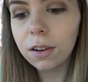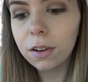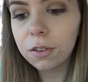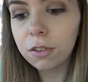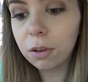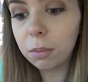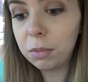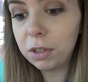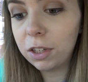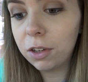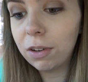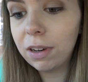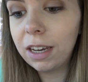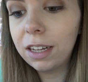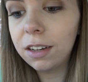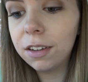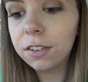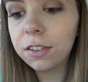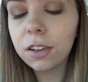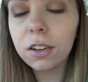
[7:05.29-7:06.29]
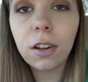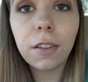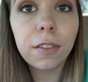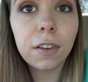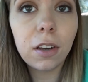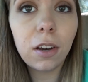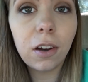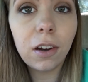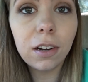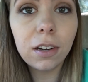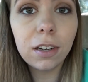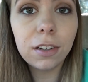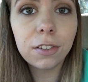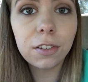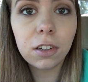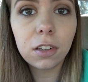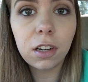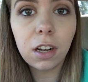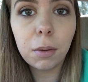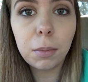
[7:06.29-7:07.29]
So I'm going to go ahead and turn on the car and
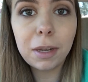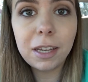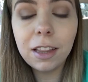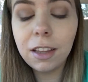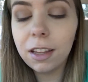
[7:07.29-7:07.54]
turn on my